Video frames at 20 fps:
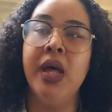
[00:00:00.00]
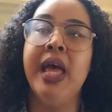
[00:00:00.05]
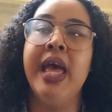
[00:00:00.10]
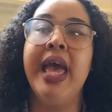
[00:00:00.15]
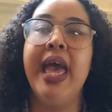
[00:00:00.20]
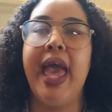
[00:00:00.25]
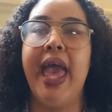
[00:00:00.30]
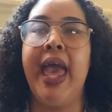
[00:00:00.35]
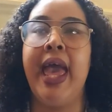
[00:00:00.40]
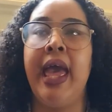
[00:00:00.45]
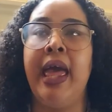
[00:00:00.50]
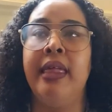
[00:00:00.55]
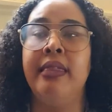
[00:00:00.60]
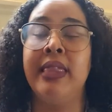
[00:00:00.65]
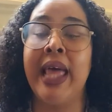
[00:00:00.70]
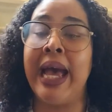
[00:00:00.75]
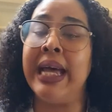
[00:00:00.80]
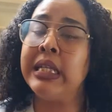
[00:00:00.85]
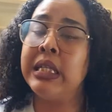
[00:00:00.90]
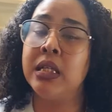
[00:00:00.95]
And
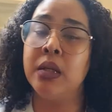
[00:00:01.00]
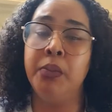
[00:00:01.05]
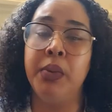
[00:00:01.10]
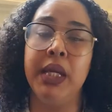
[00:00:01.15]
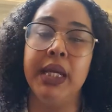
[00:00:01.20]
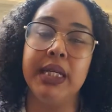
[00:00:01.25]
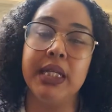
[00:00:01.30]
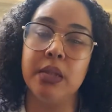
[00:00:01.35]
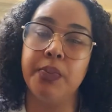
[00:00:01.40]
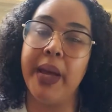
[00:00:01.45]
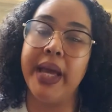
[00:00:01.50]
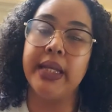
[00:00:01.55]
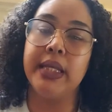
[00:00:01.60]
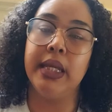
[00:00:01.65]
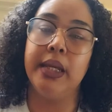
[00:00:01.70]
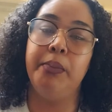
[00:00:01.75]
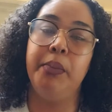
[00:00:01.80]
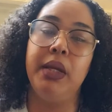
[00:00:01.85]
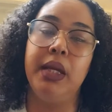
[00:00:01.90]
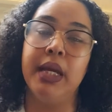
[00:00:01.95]
that's to be expected
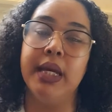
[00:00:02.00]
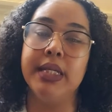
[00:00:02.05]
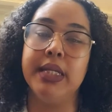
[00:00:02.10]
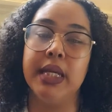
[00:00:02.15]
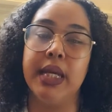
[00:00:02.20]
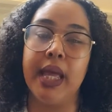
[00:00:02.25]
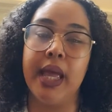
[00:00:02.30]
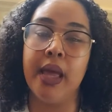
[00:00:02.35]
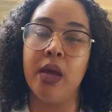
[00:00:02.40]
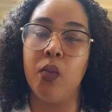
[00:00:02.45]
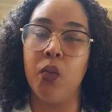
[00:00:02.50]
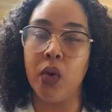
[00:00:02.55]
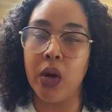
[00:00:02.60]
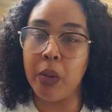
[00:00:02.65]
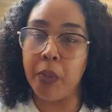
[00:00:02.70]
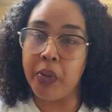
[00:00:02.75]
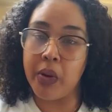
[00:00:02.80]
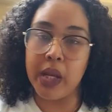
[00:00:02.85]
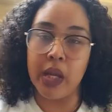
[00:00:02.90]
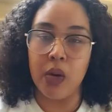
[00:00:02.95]
because, again, we're
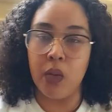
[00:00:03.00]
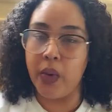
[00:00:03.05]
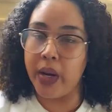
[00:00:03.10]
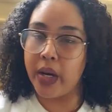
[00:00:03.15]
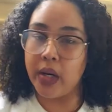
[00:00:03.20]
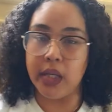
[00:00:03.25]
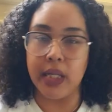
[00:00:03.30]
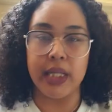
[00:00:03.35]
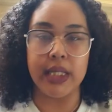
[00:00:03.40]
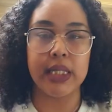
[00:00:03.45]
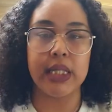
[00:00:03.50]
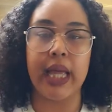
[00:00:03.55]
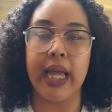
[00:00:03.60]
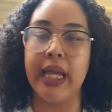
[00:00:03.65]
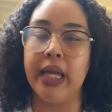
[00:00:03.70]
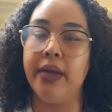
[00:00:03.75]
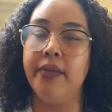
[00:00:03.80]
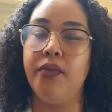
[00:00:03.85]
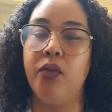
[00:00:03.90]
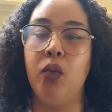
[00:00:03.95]
pre-awareness. Like,
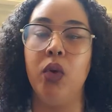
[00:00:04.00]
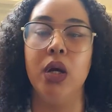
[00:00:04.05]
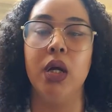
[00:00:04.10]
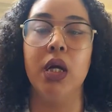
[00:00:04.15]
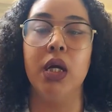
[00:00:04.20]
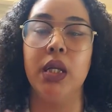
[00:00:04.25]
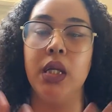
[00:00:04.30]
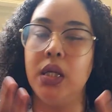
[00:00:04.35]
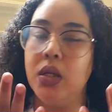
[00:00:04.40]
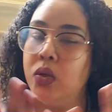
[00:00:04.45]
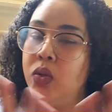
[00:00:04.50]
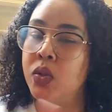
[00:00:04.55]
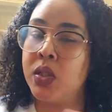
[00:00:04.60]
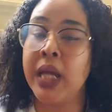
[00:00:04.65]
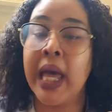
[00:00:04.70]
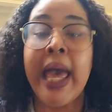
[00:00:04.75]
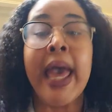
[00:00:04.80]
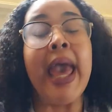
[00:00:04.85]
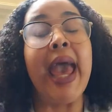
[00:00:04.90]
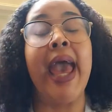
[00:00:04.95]
if we're going to use,
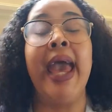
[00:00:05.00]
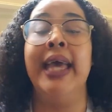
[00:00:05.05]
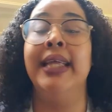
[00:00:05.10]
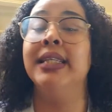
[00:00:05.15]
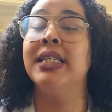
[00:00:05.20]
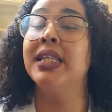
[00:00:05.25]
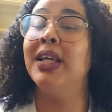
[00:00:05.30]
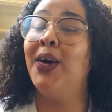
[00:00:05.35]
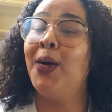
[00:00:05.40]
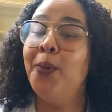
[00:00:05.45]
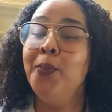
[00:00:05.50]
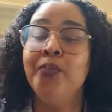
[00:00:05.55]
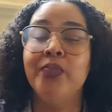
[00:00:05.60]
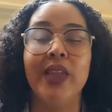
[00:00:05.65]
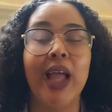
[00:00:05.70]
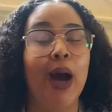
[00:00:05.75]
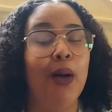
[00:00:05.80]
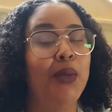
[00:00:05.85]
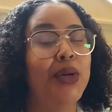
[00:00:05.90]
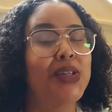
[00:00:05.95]
and so I
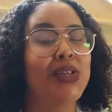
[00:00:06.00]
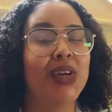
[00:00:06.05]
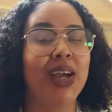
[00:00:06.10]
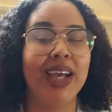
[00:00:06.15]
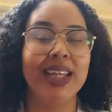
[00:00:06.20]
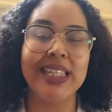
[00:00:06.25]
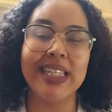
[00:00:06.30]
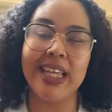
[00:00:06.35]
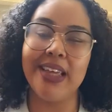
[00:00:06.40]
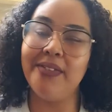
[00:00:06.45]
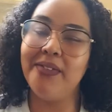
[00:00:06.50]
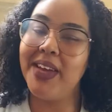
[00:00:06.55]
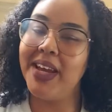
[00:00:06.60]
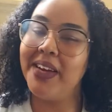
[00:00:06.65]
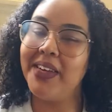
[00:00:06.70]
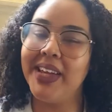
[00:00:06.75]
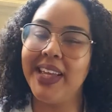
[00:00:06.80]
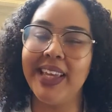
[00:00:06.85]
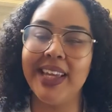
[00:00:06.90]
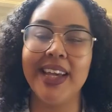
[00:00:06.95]
want you guys to get
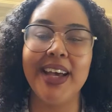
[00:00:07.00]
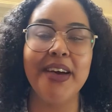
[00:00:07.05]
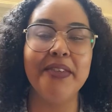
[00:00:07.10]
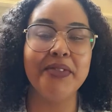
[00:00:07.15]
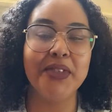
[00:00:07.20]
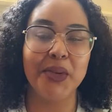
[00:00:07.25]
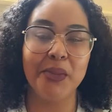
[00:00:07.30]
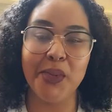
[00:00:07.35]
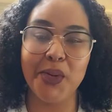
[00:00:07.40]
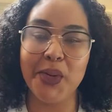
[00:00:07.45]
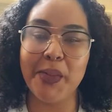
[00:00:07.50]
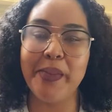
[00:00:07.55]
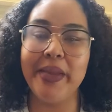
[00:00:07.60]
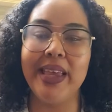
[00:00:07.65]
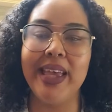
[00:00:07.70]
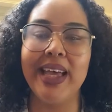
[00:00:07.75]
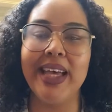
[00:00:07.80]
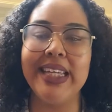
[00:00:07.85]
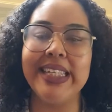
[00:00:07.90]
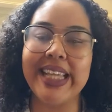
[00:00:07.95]
very comfortable
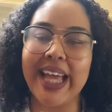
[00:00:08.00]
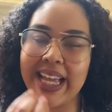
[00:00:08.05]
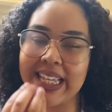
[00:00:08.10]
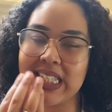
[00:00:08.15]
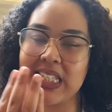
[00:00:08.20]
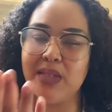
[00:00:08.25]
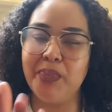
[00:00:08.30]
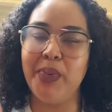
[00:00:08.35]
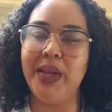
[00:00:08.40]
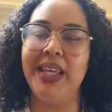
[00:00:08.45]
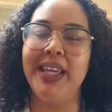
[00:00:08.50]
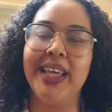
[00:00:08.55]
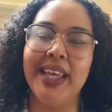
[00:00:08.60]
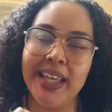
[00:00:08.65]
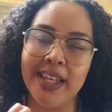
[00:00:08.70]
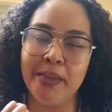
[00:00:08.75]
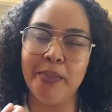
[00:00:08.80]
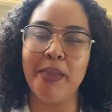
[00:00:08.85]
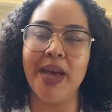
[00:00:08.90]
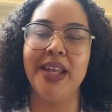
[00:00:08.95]
because I speak in
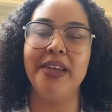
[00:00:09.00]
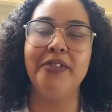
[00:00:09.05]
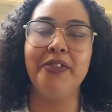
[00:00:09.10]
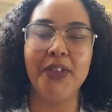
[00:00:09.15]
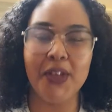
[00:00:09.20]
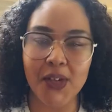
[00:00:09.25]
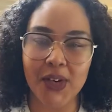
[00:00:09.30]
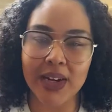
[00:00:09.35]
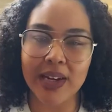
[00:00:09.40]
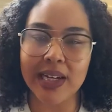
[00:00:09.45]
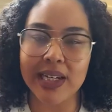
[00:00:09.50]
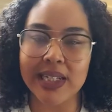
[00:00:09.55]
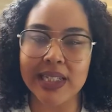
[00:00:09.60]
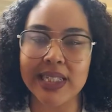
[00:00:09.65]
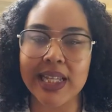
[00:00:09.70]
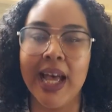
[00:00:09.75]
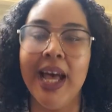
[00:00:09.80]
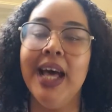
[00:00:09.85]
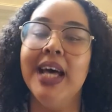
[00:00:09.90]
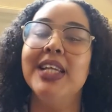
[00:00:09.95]
metaphors.
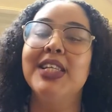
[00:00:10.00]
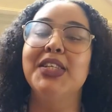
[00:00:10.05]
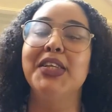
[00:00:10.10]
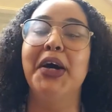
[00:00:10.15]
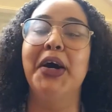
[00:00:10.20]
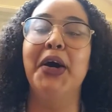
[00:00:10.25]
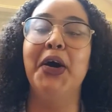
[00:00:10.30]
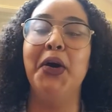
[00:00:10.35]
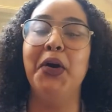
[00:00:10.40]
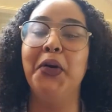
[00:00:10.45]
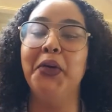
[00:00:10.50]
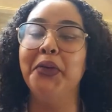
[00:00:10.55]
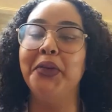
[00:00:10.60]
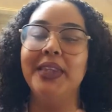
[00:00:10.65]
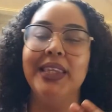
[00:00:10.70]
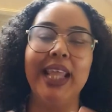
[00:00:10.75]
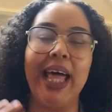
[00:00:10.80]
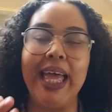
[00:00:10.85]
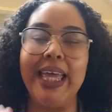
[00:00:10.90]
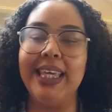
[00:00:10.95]
So,
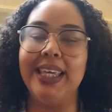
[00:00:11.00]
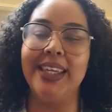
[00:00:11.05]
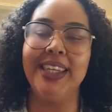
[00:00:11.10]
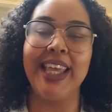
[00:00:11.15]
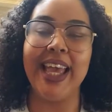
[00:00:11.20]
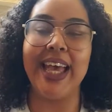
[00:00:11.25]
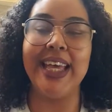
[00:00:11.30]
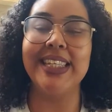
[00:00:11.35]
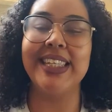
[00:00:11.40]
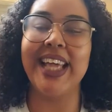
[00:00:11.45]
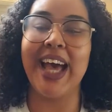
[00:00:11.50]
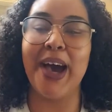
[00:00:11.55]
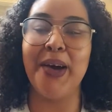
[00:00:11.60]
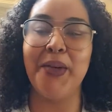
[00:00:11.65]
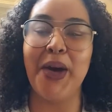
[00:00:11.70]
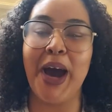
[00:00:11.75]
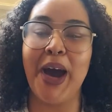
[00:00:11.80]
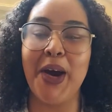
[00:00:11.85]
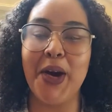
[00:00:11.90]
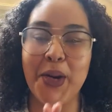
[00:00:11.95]
like, yes, I
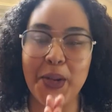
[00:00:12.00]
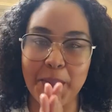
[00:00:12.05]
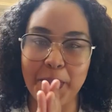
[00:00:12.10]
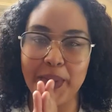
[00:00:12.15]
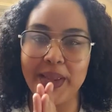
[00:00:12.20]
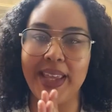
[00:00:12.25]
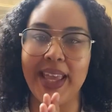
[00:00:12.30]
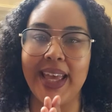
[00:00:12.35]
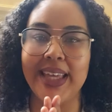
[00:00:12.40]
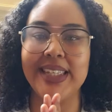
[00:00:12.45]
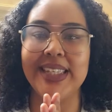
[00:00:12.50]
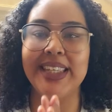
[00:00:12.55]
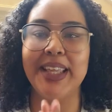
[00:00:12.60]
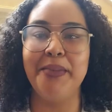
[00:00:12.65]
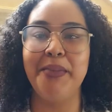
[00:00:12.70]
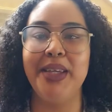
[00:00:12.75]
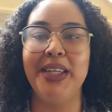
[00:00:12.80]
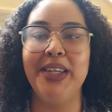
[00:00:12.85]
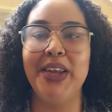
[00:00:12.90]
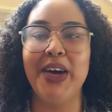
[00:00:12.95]
hope, yes, let me
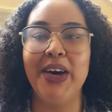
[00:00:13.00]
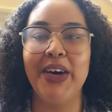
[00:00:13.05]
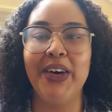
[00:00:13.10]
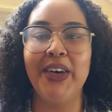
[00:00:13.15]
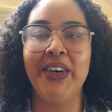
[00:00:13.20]
know